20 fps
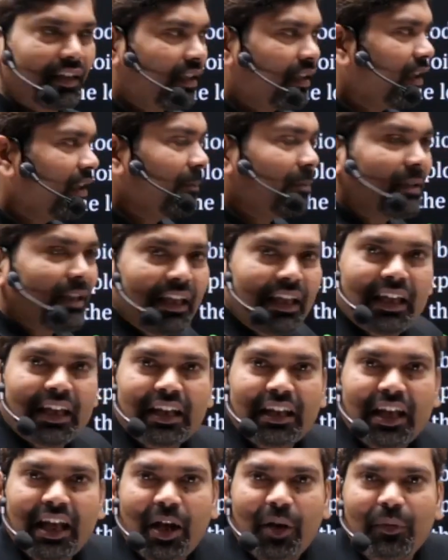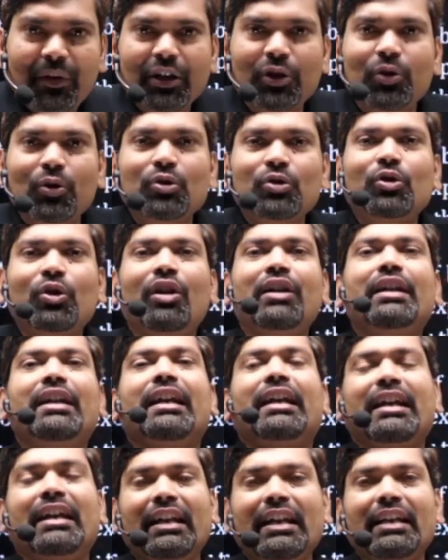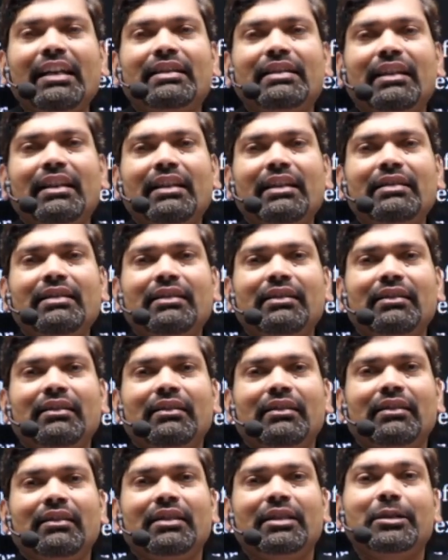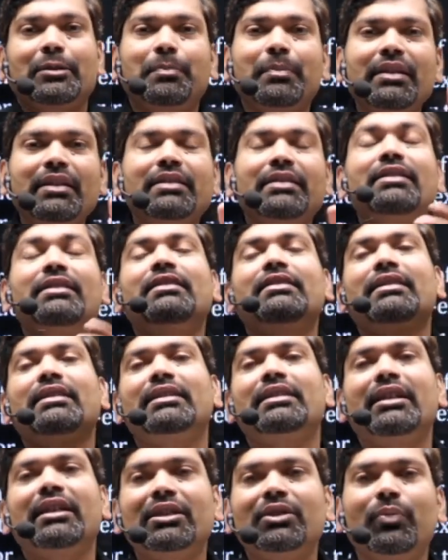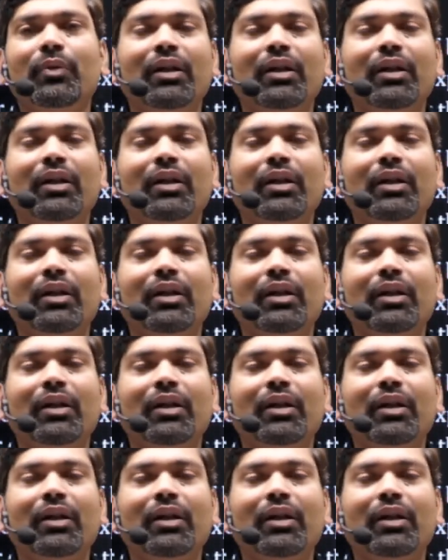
if the area will goes on decreases, species richness will